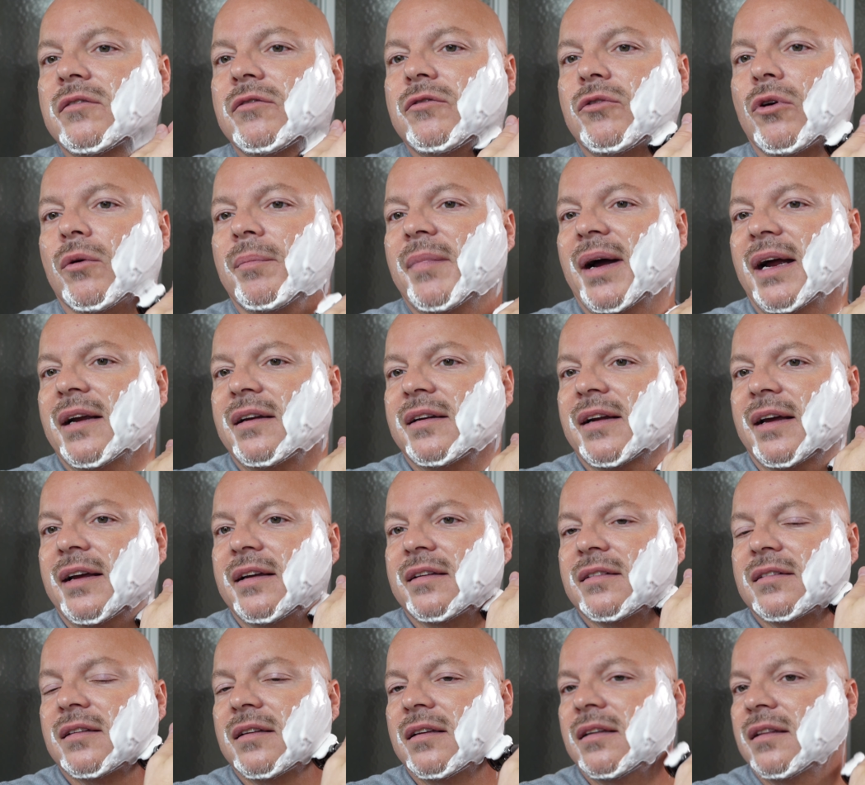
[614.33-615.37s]
for my
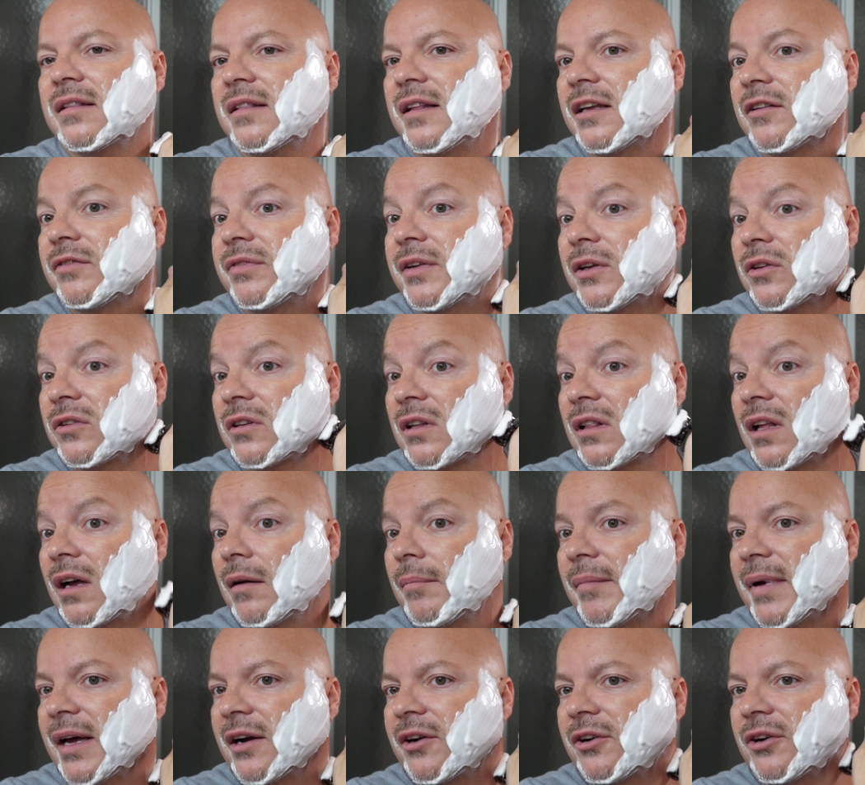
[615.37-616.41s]
taste. This feels a
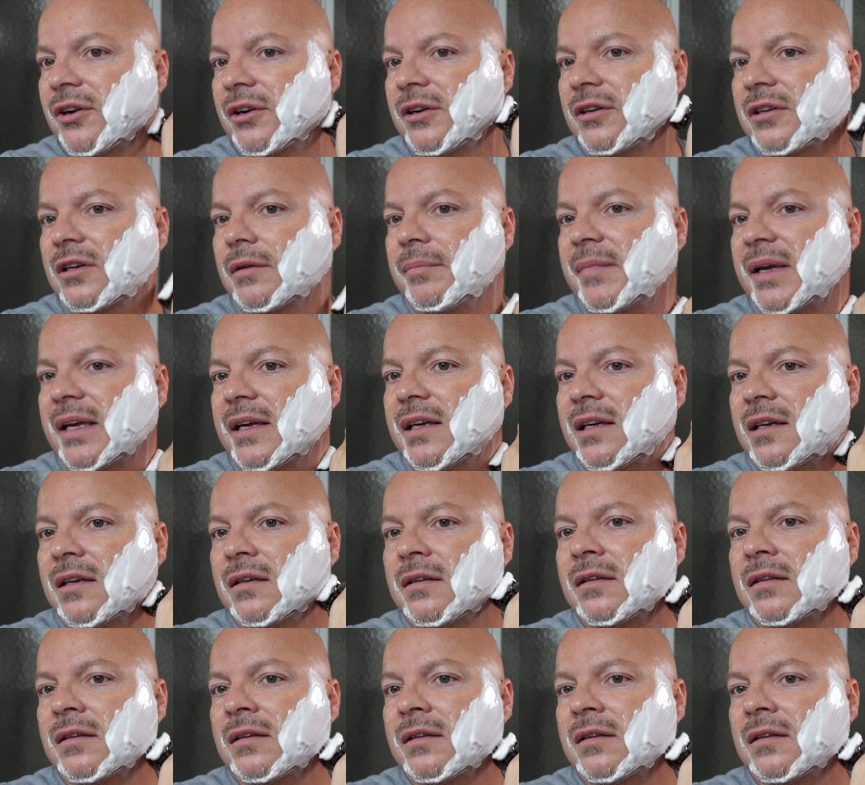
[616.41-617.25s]
lot better to me.